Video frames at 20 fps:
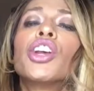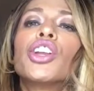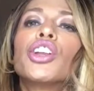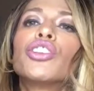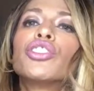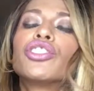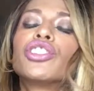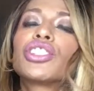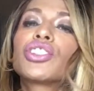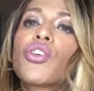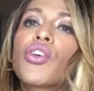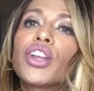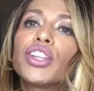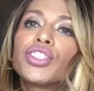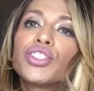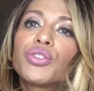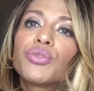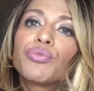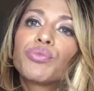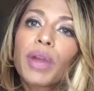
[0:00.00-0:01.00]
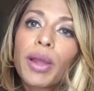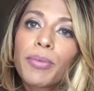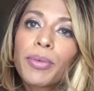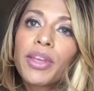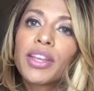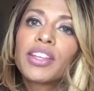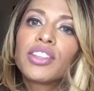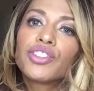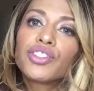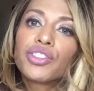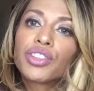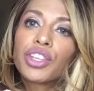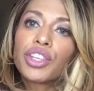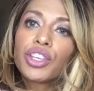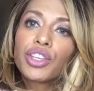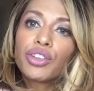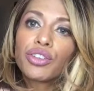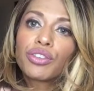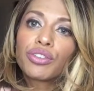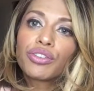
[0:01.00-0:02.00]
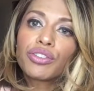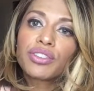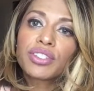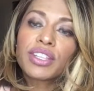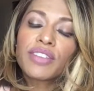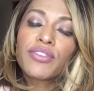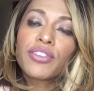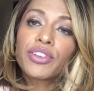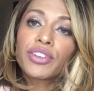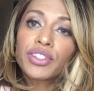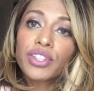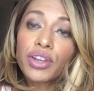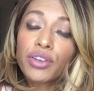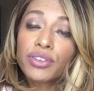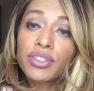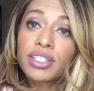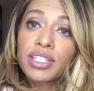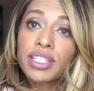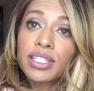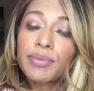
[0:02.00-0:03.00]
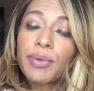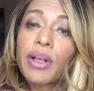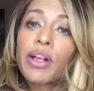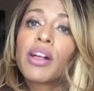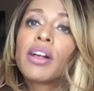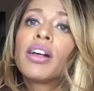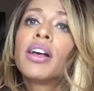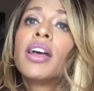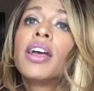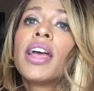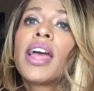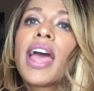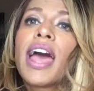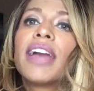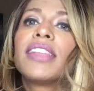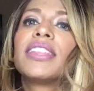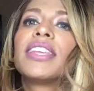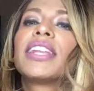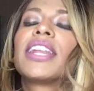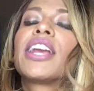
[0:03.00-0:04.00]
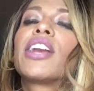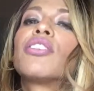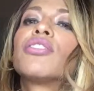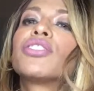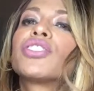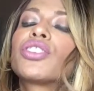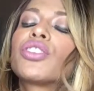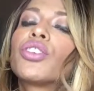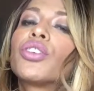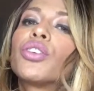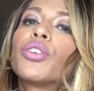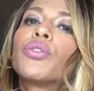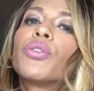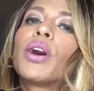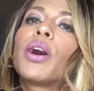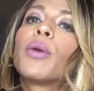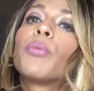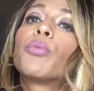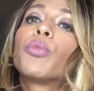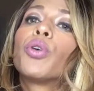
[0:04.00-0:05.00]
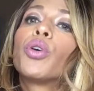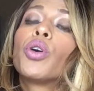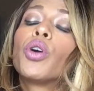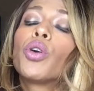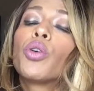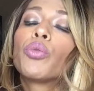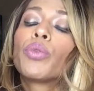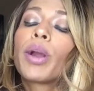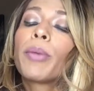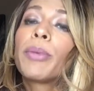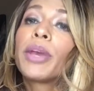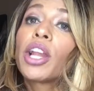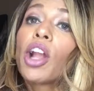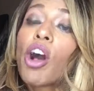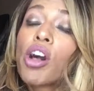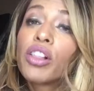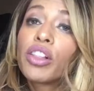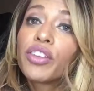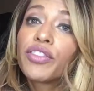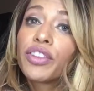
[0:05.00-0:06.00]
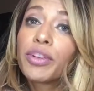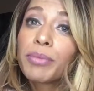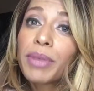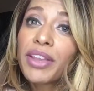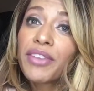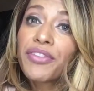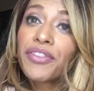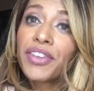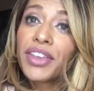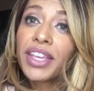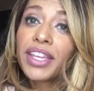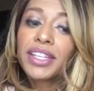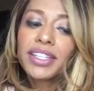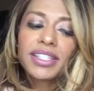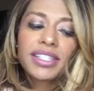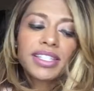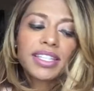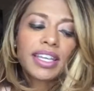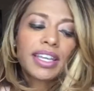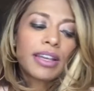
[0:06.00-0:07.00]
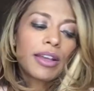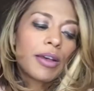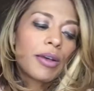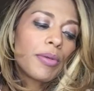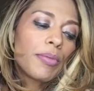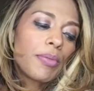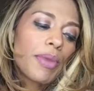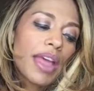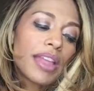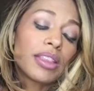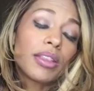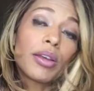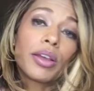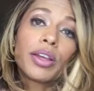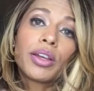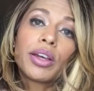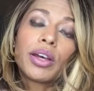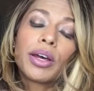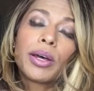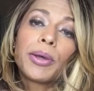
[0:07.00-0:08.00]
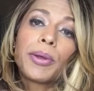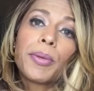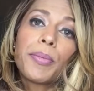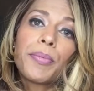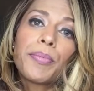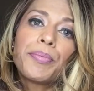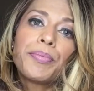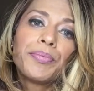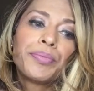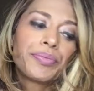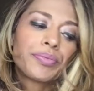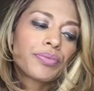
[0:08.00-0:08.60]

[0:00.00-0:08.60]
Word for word: You're just going to rub it into the cuticles of your toes as well. And then I also um, rub it all over my feet um, and the, um,